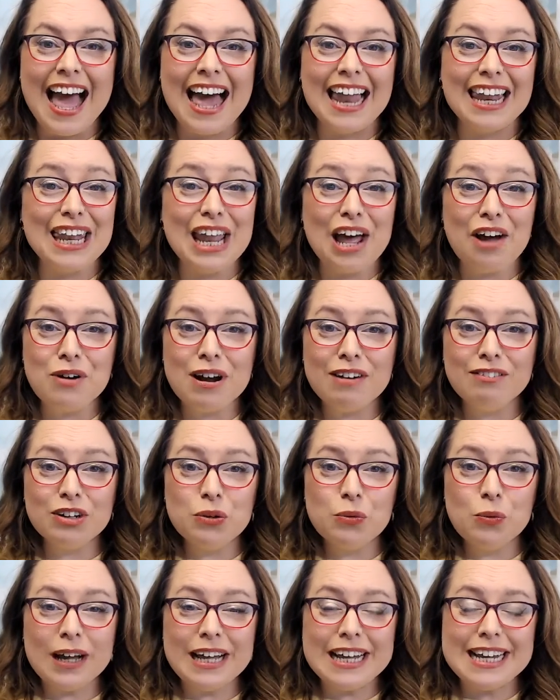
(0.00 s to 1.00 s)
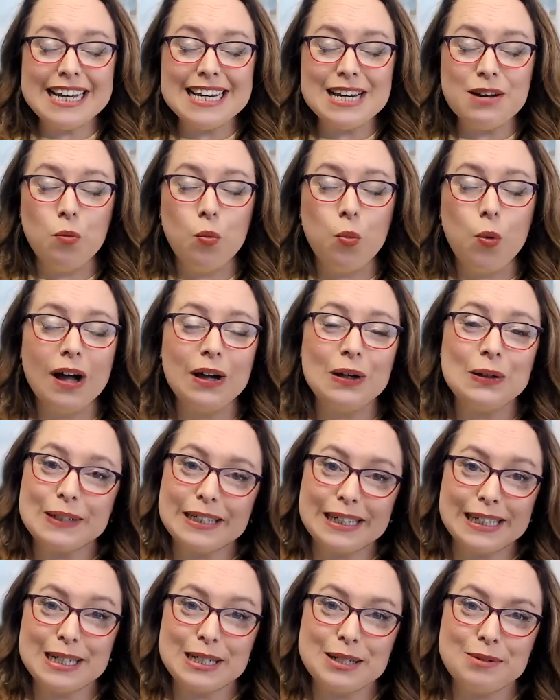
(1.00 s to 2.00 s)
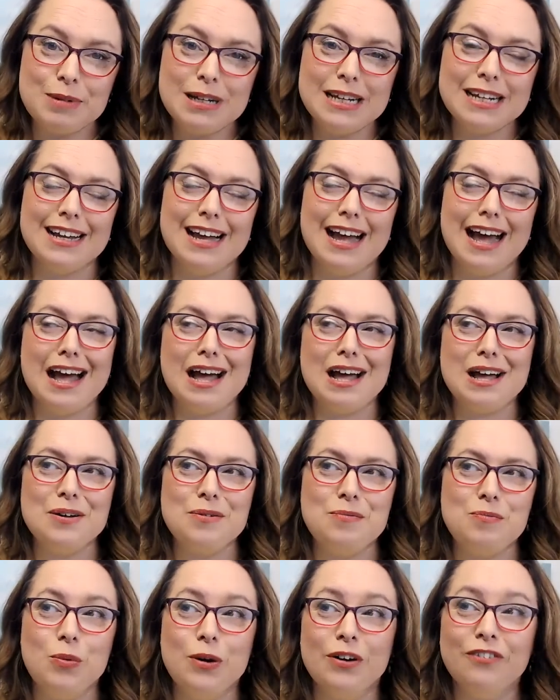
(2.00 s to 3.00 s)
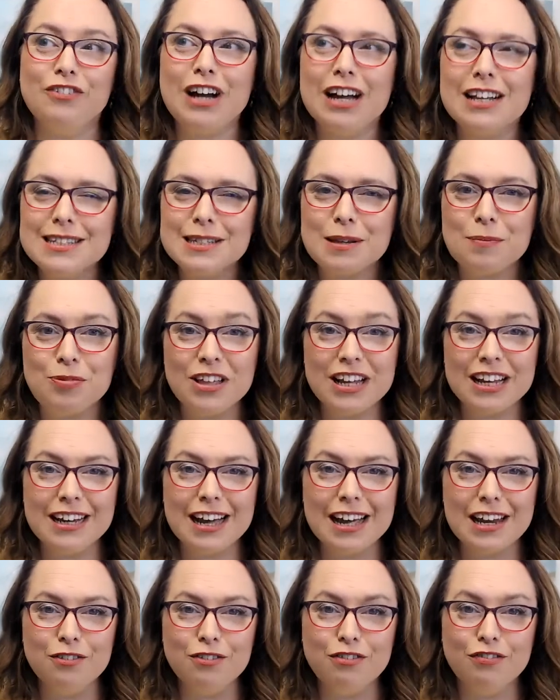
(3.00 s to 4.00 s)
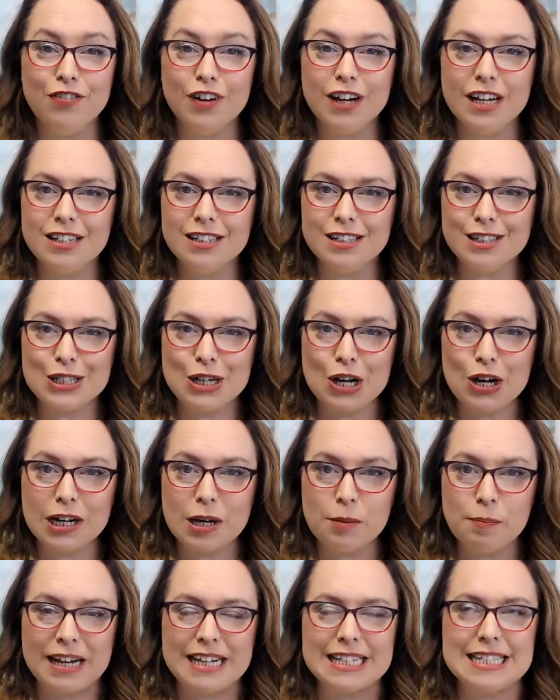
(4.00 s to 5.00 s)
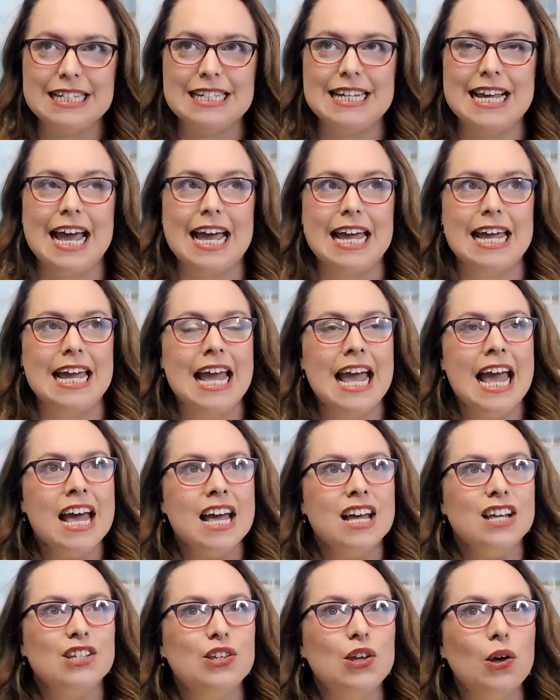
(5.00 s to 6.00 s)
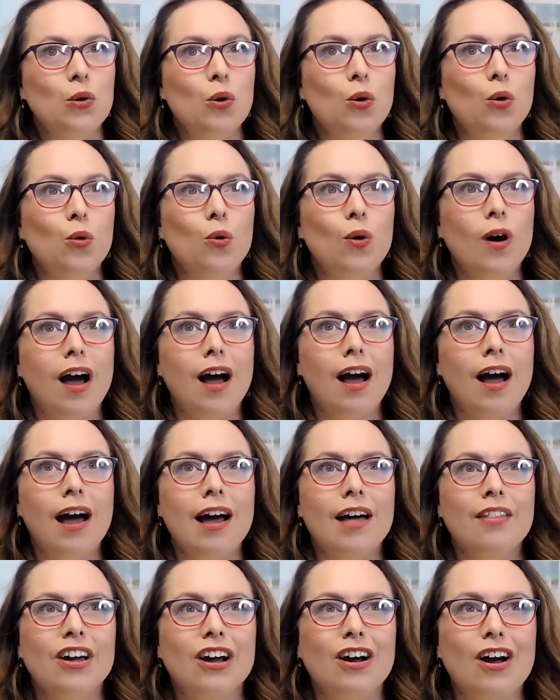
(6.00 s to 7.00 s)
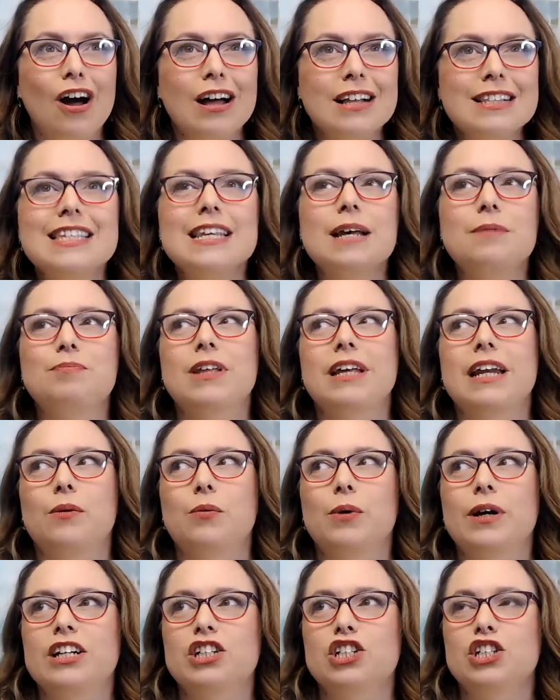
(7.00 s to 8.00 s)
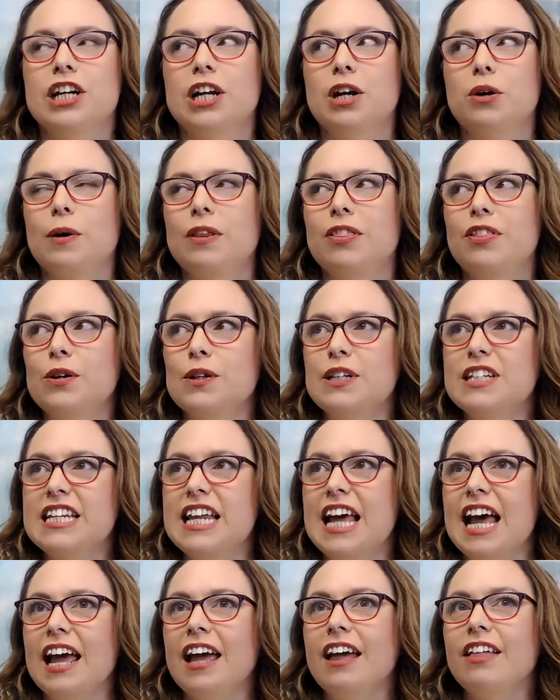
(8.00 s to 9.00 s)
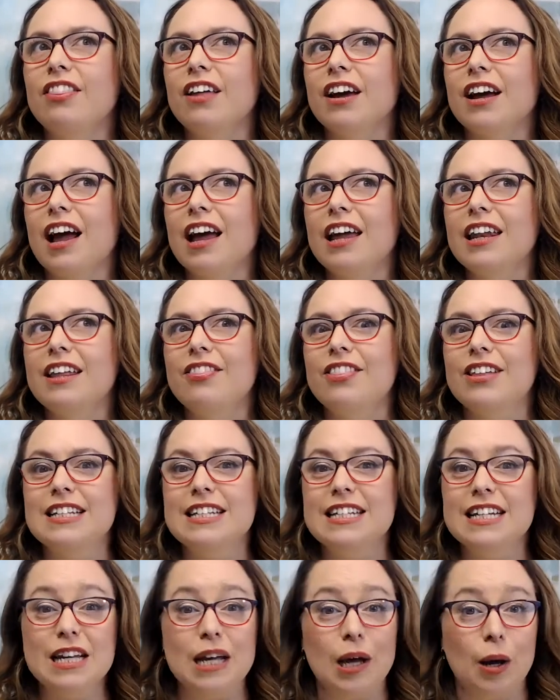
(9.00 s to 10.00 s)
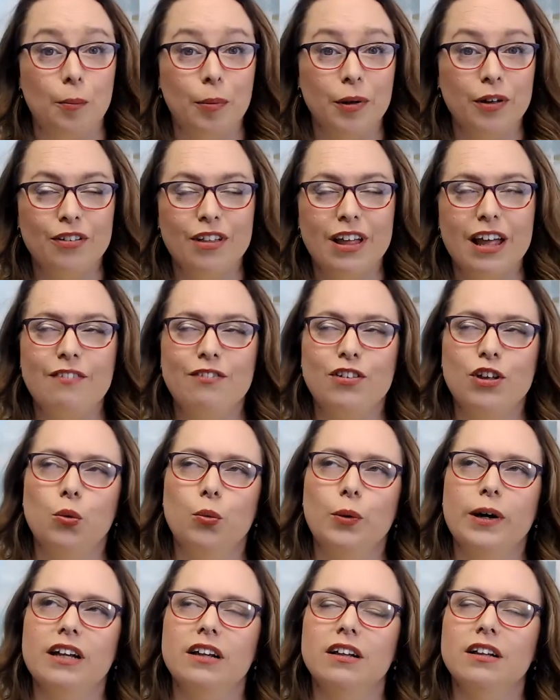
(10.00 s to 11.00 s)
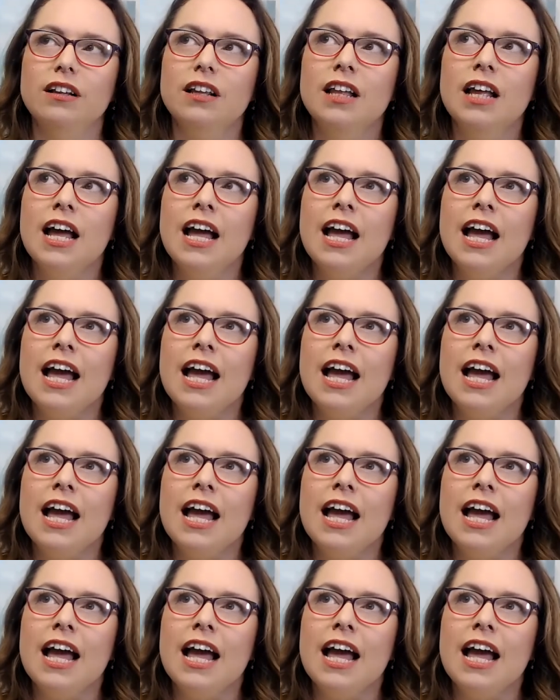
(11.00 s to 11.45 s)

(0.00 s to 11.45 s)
Hello everyone, welcome. We've got something kind of fun to talk about today. So the concept that I want to share with you today, the tip, if you will,